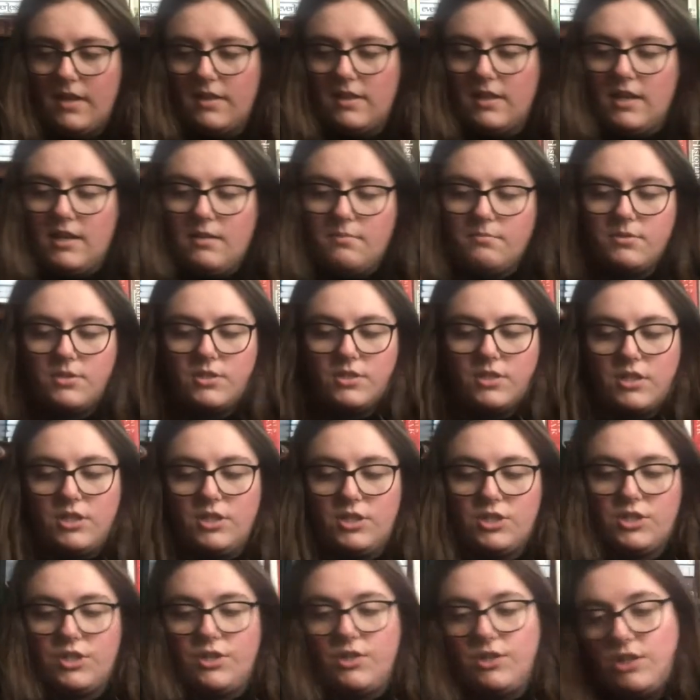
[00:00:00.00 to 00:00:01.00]
And then I'm just
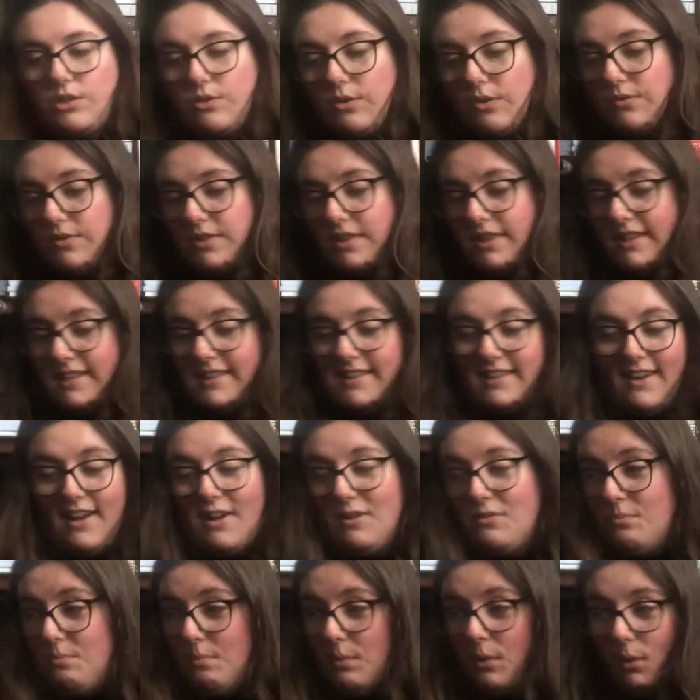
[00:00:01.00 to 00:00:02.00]
going to show you everything that
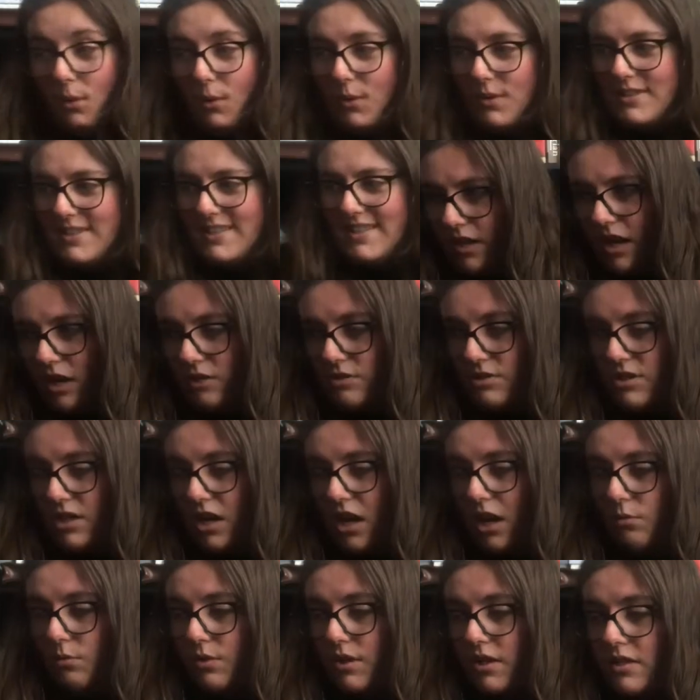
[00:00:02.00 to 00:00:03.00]
I've bought. I'll
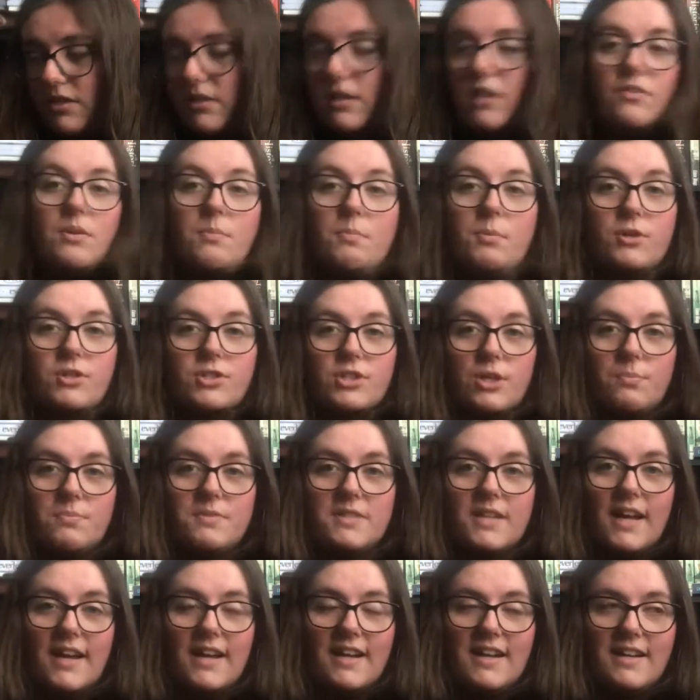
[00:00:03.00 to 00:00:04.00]
start with Love Your Bookshop
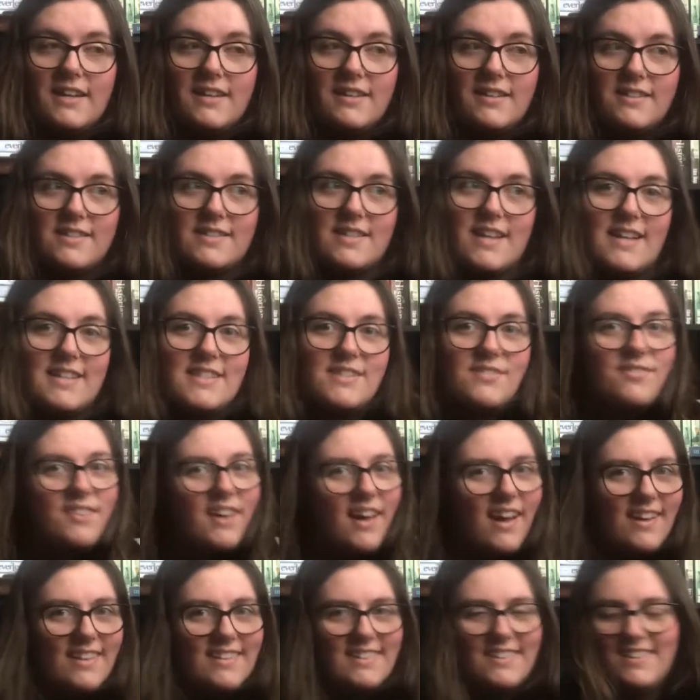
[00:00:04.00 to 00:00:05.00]
Day, because that's
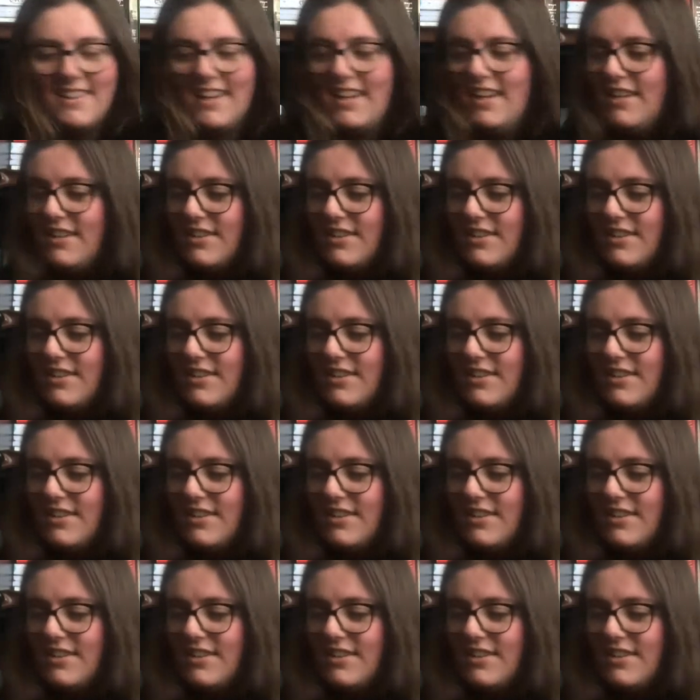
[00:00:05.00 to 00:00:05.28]
fun.